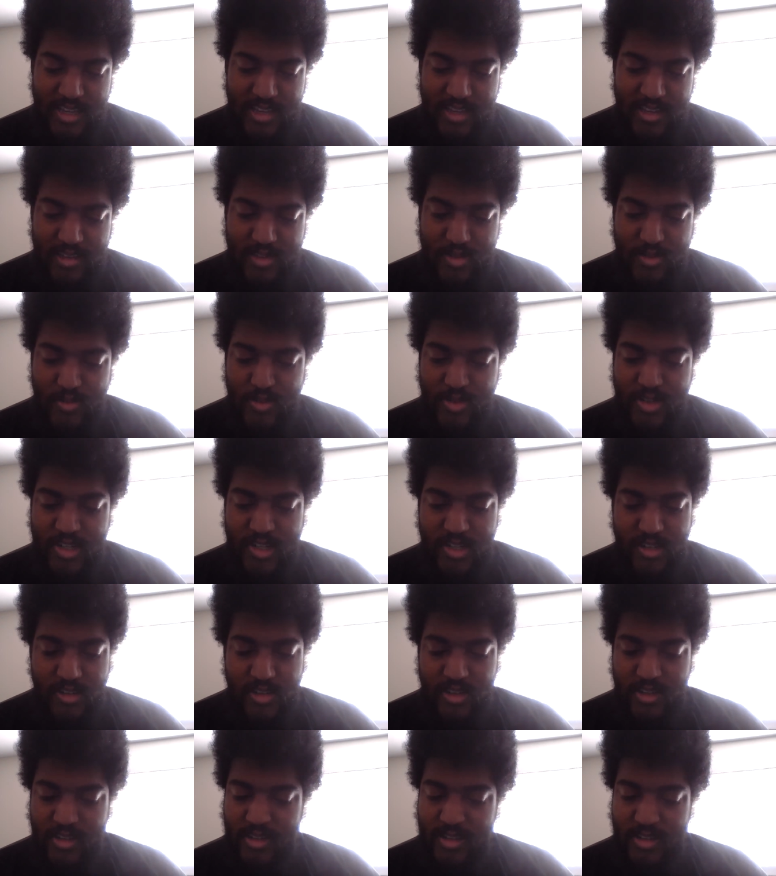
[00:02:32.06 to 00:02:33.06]
Of course, you know
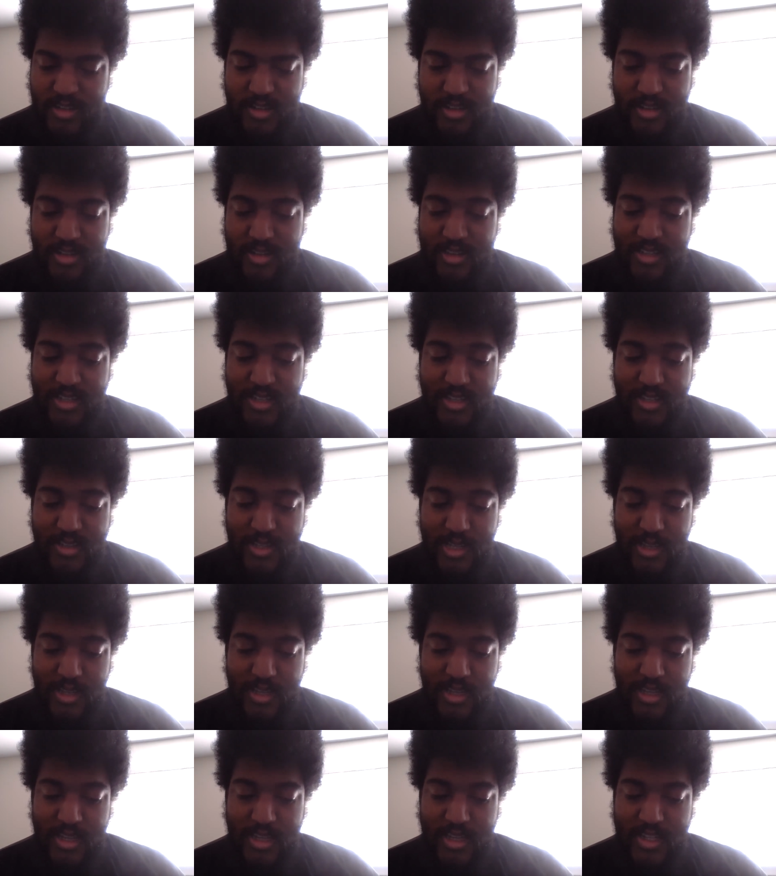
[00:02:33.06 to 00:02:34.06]
you, it, it,
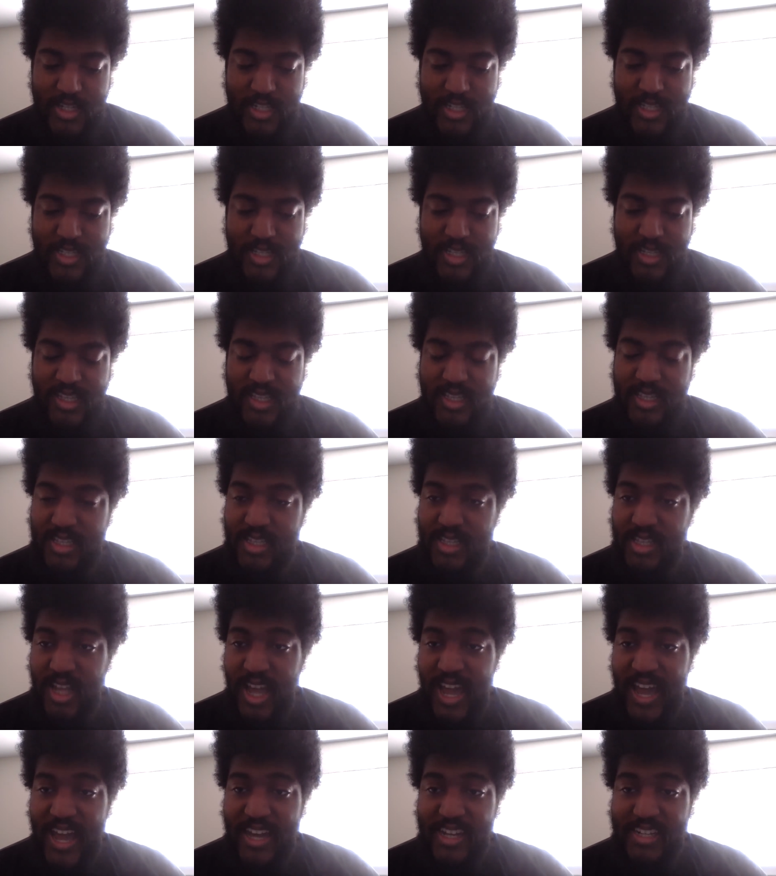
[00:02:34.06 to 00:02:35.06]
again just a
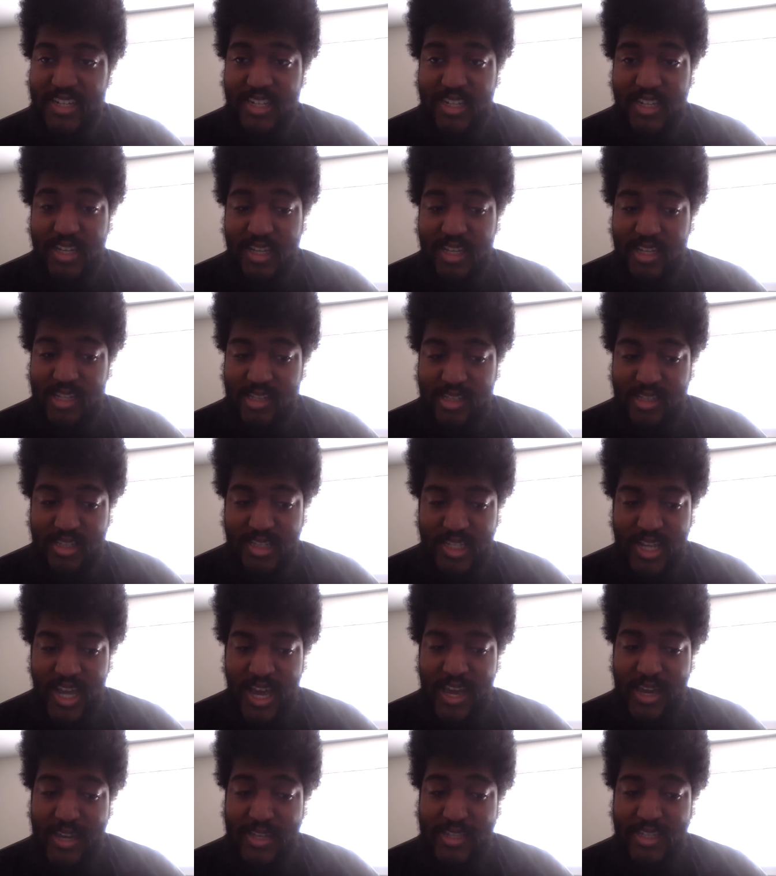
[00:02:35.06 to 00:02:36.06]
stacked,
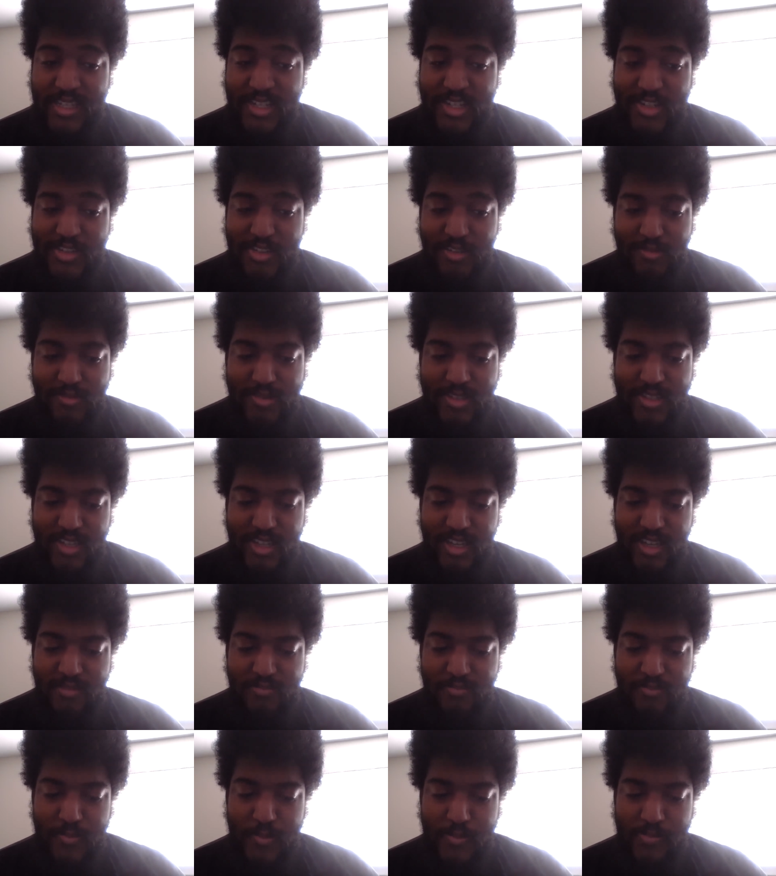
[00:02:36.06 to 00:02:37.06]
stacked Chiefs
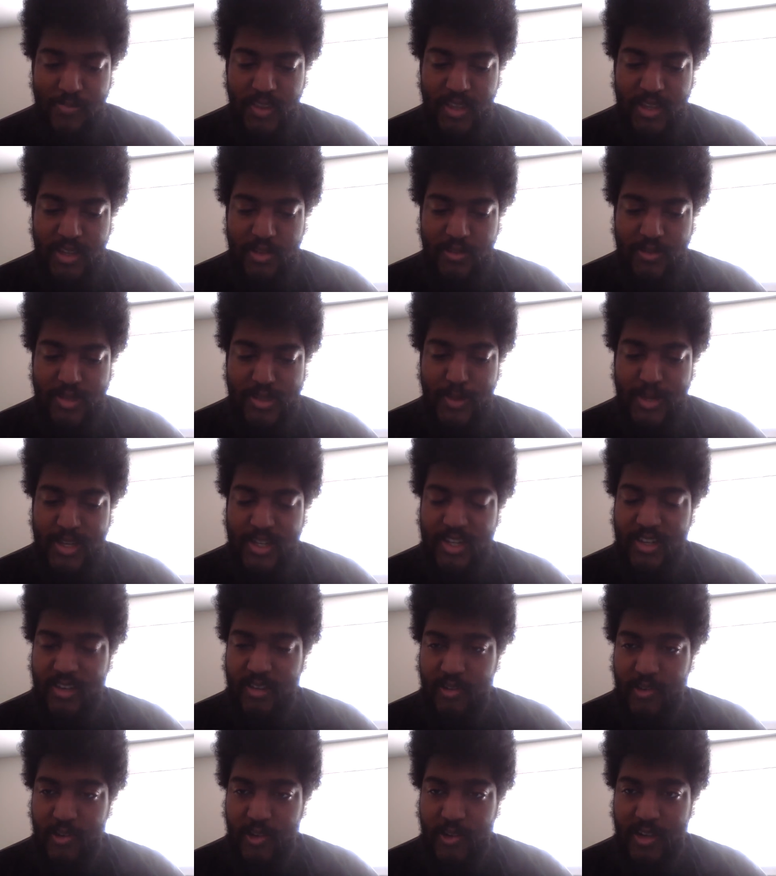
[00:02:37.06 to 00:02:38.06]
team, you know,
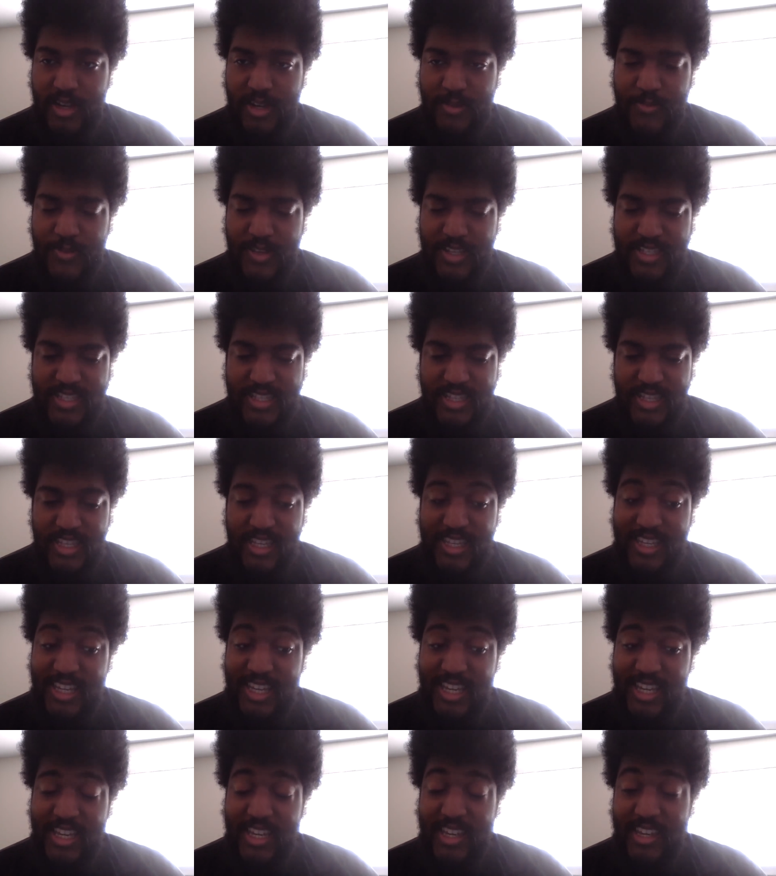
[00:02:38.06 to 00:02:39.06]
especially on offense. And the
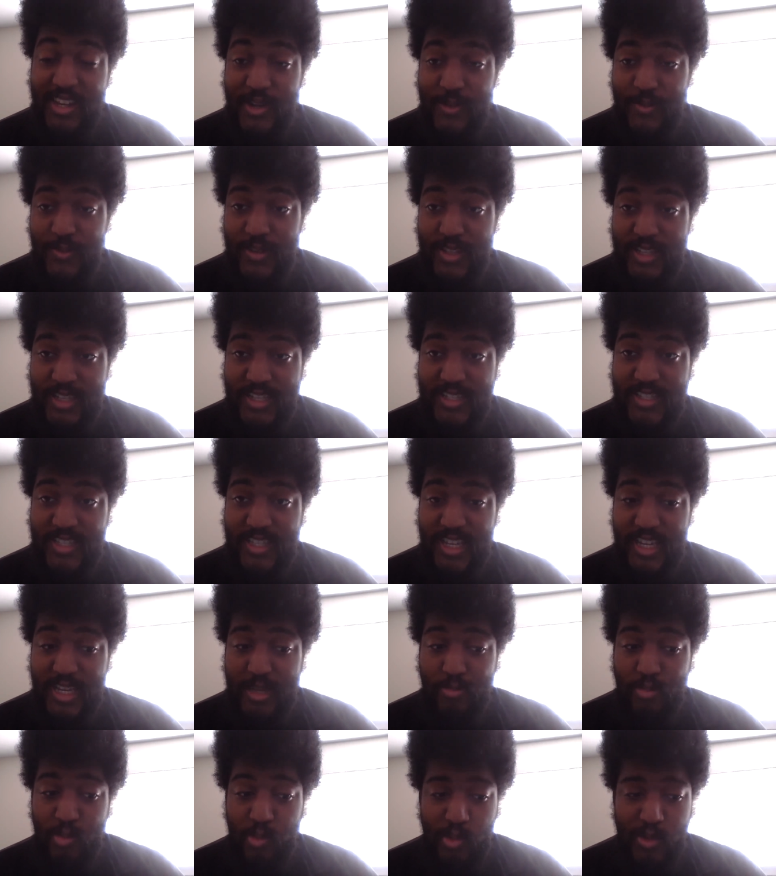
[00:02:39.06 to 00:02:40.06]
key here for this
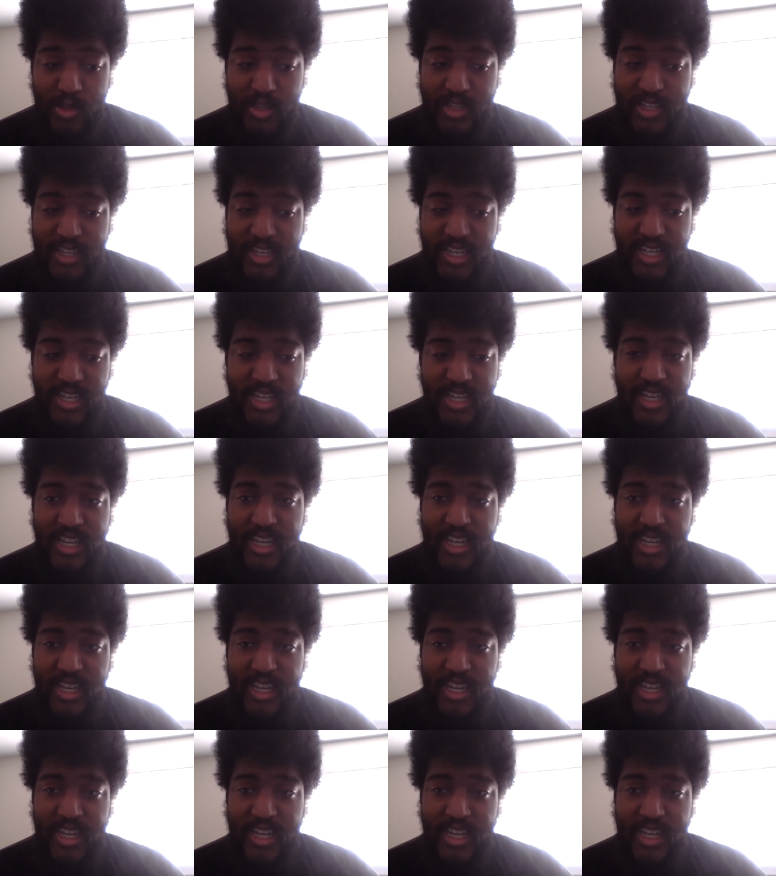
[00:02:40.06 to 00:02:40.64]
game really